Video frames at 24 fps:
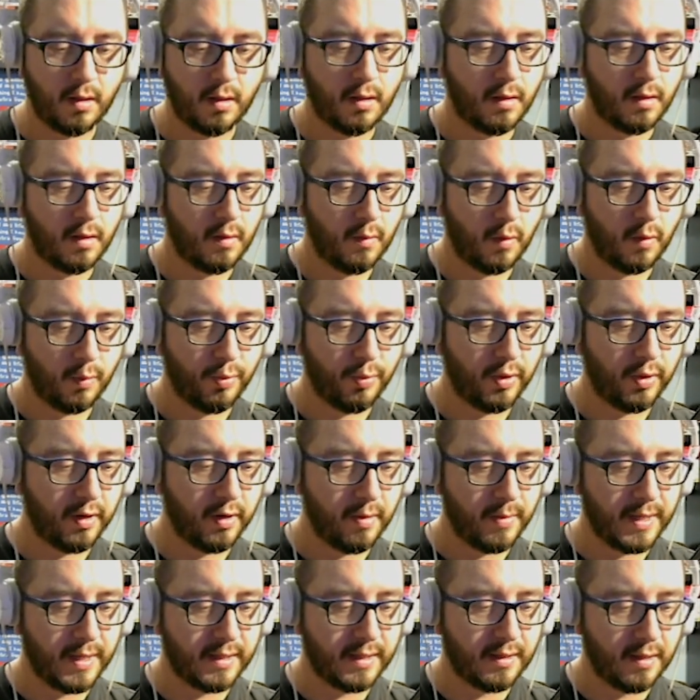we'll print a
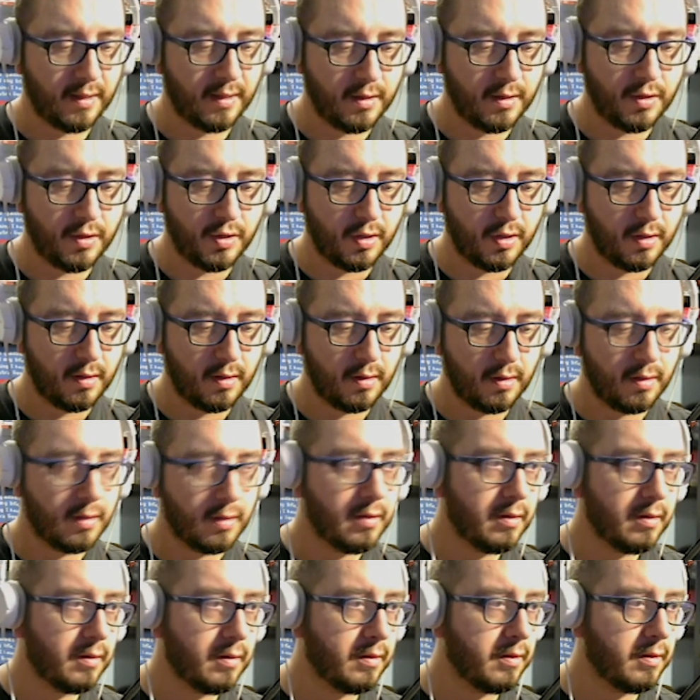message
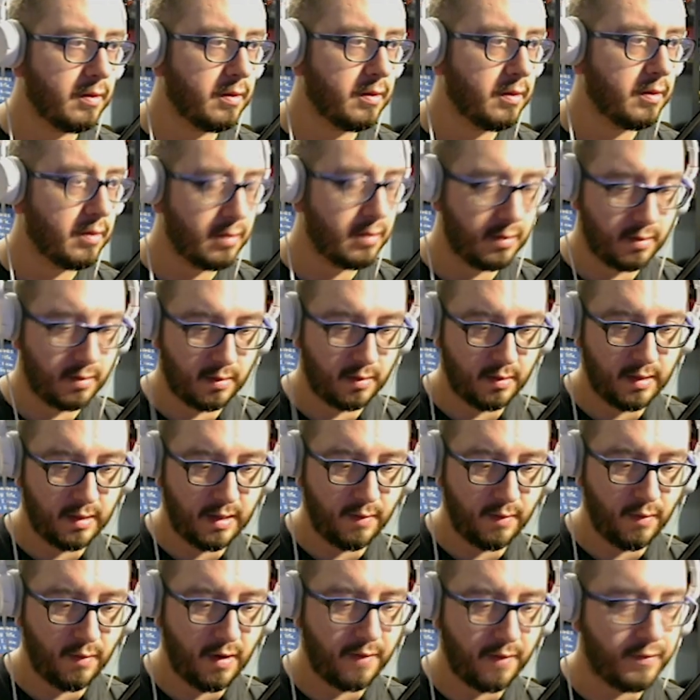that
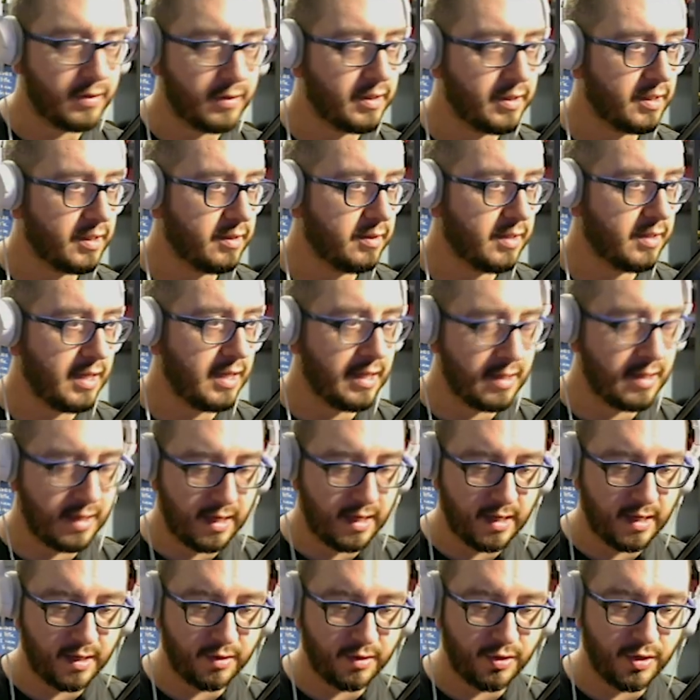references
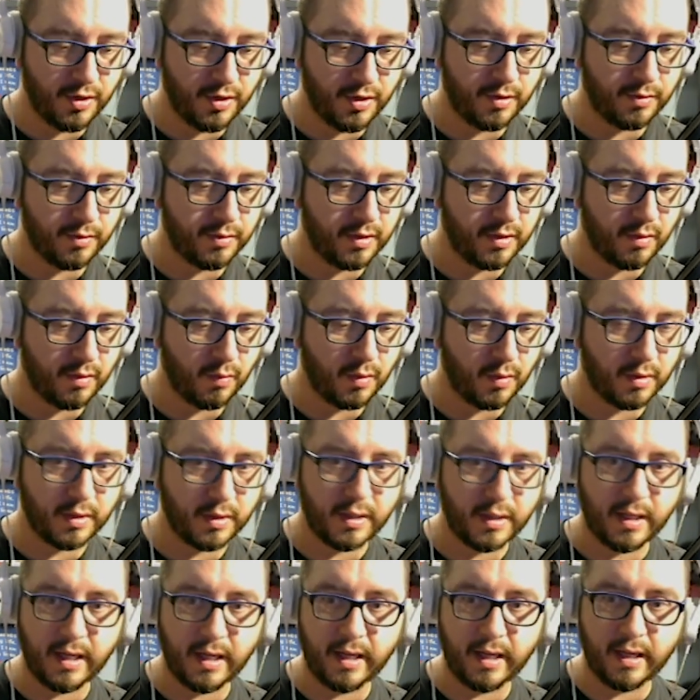Indiana Jones, and we'll
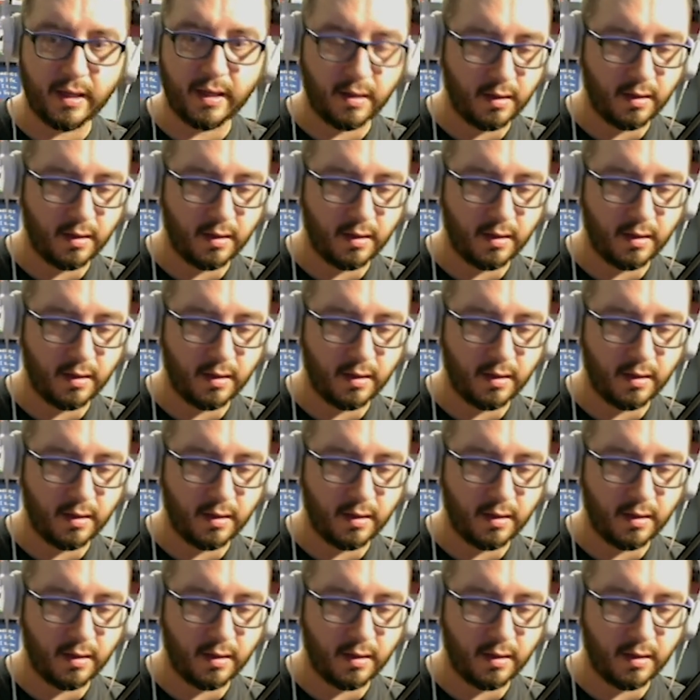say,